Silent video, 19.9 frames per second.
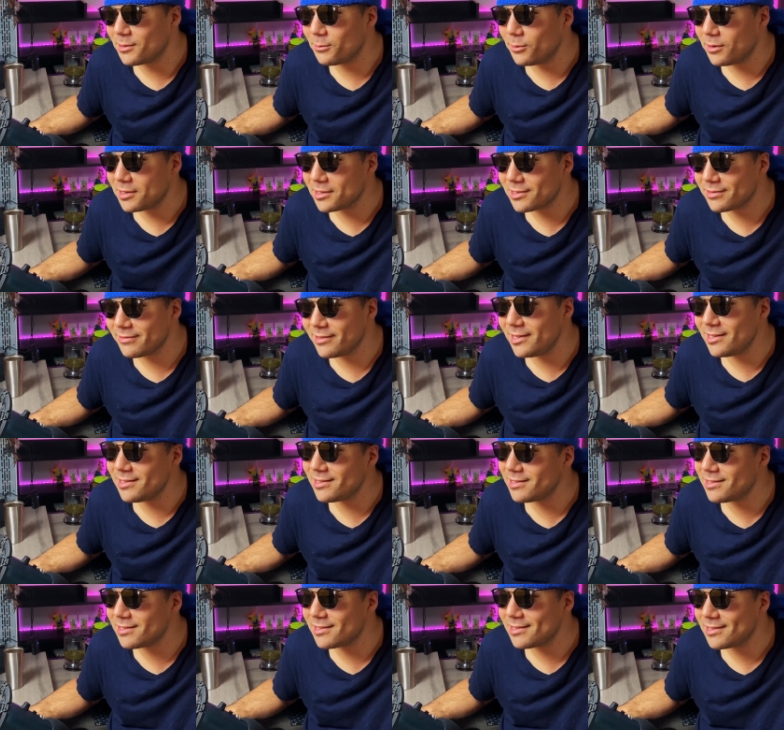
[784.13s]
The worst
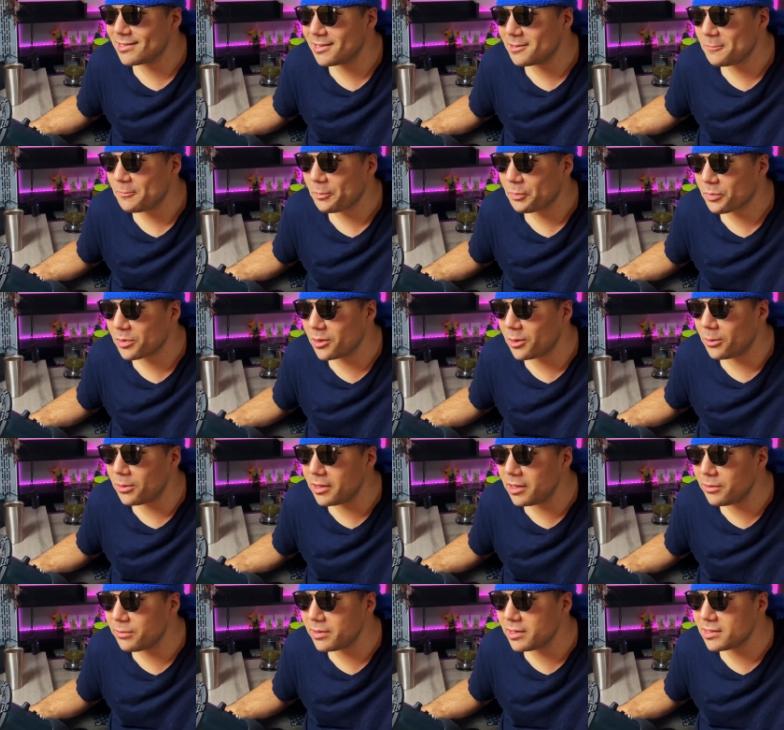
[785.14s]
reasons? The
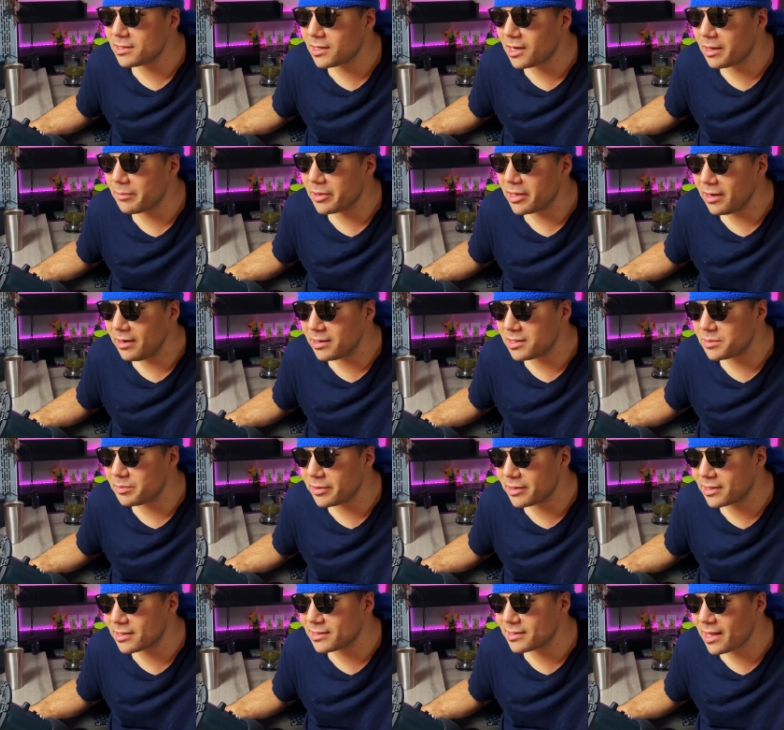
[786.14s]
only reason I'm here is
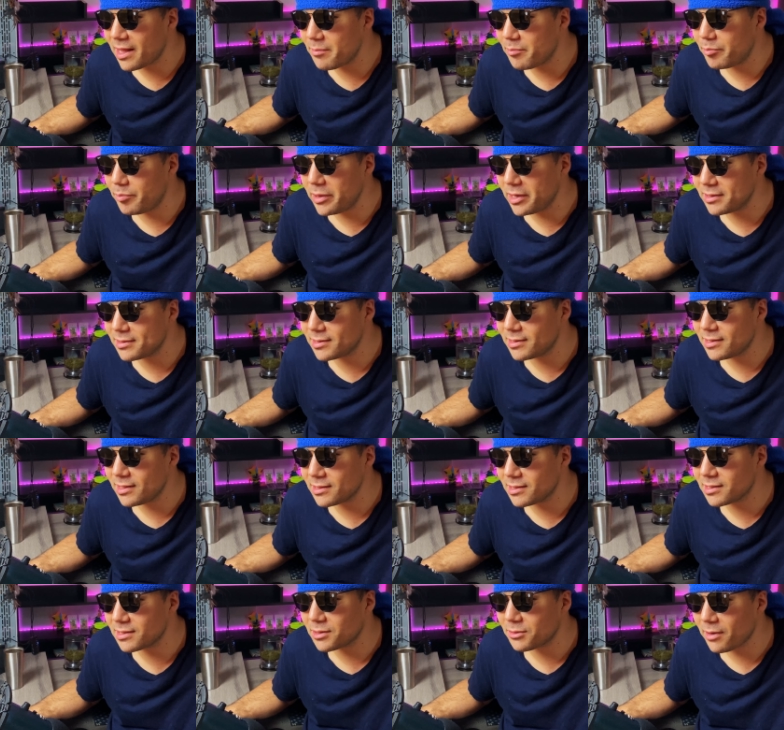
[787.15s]
because that big
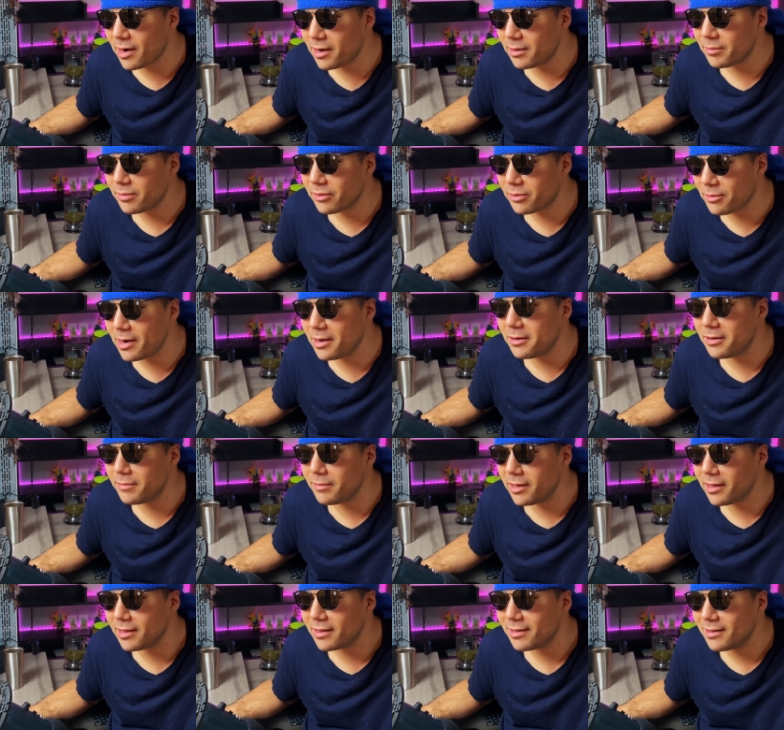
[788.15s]
sis threat threatened
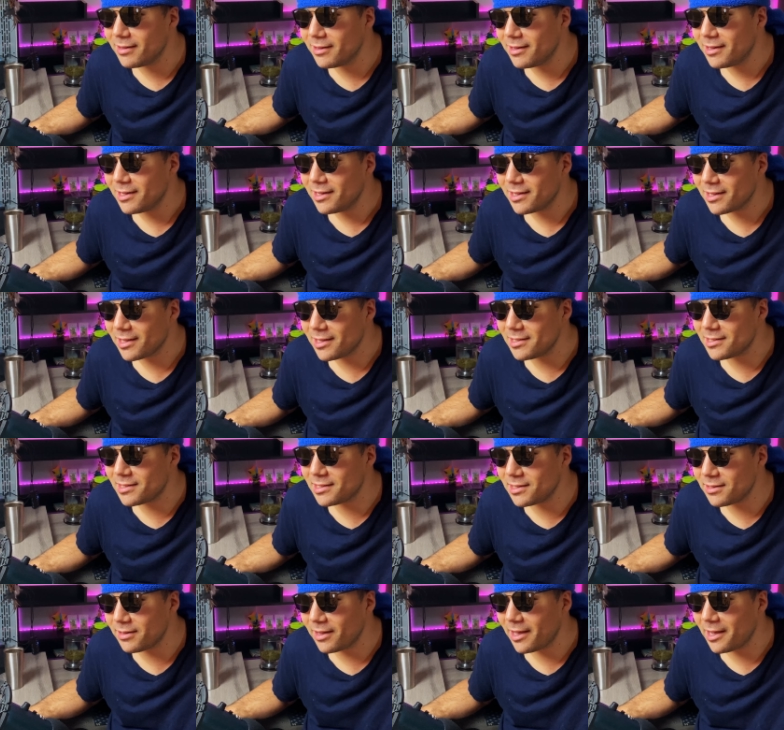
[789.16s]
me. He's
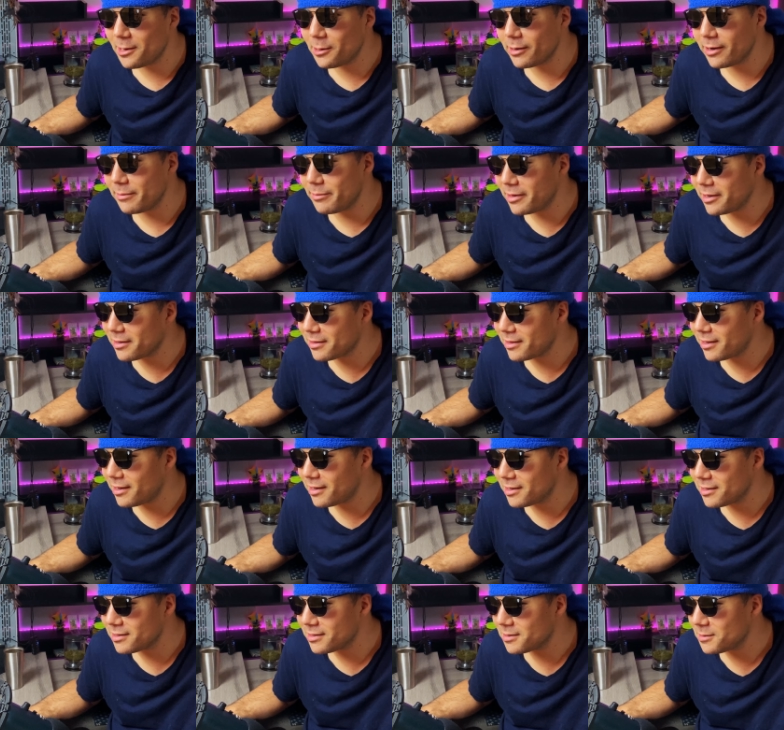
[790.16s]
still angry about that.
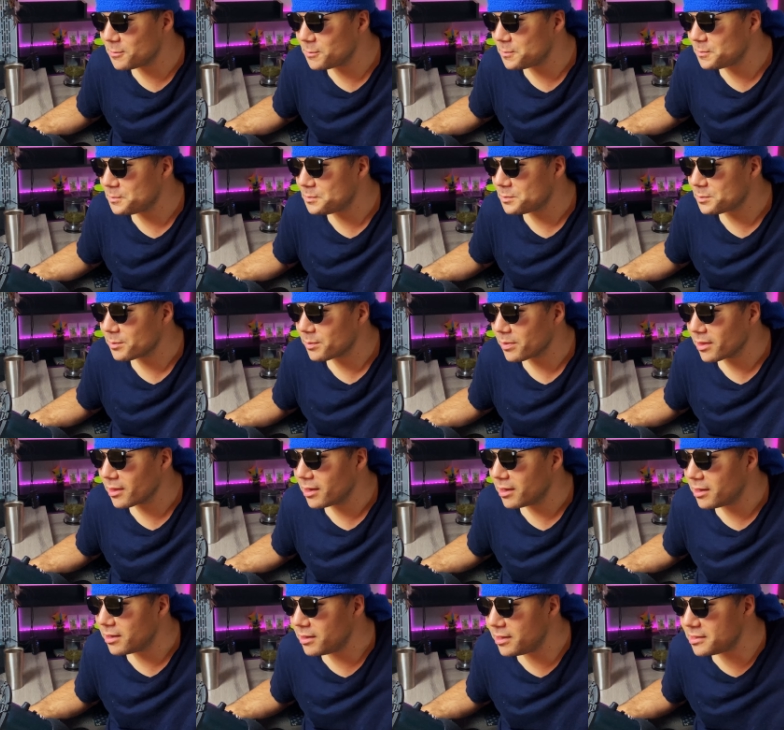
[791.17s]

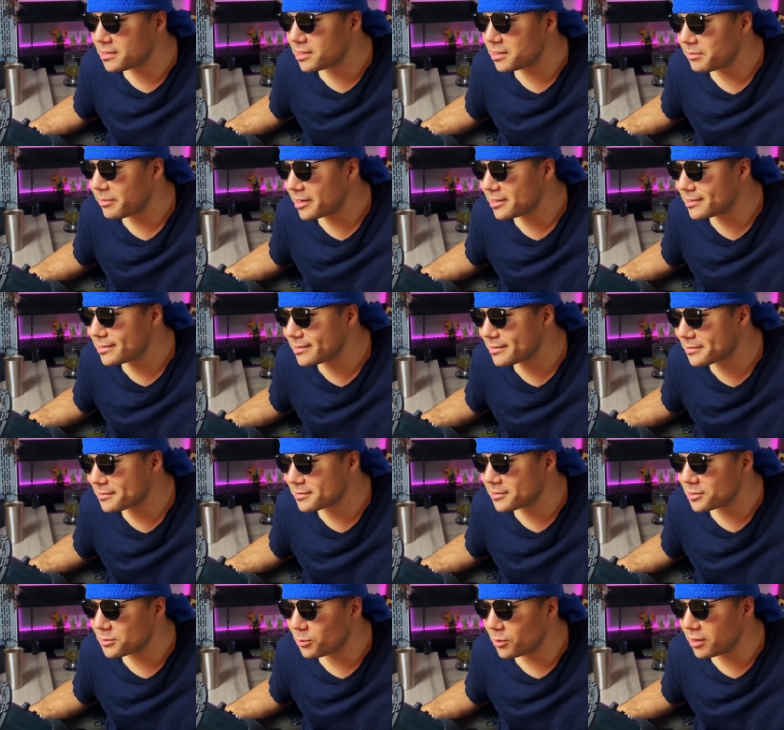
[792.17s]
Listen, my
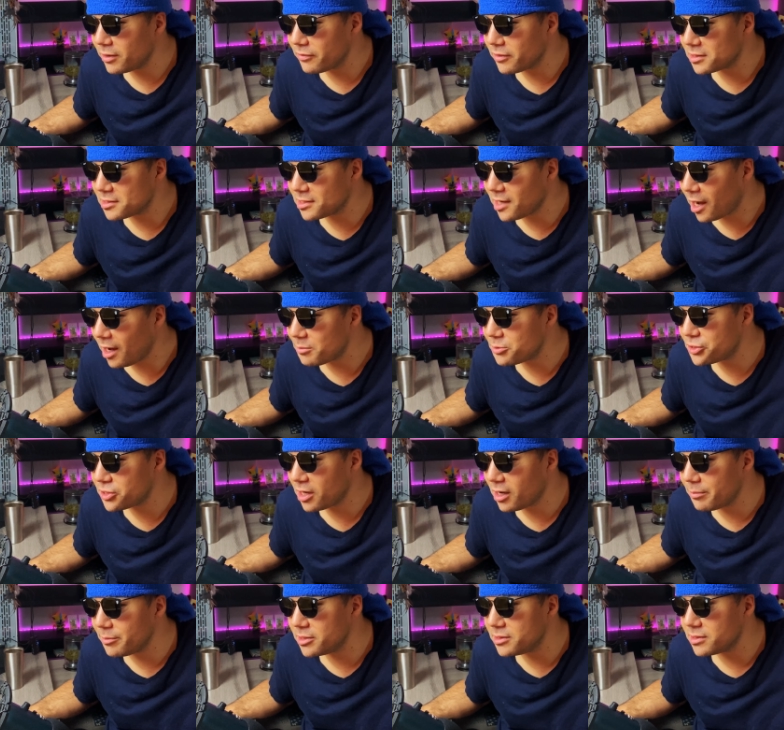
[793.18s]
sister is one of the top
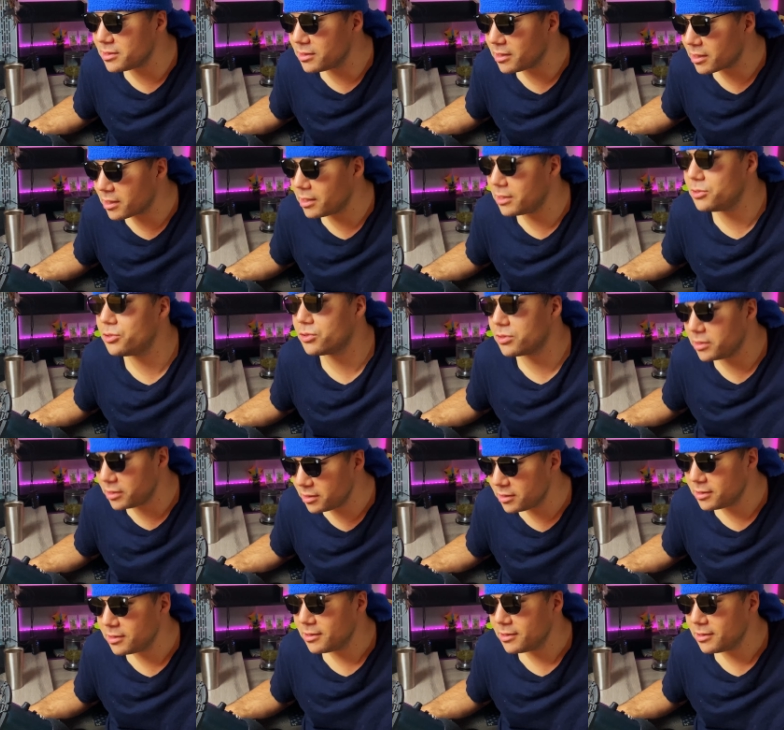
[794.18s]
shamans in the country.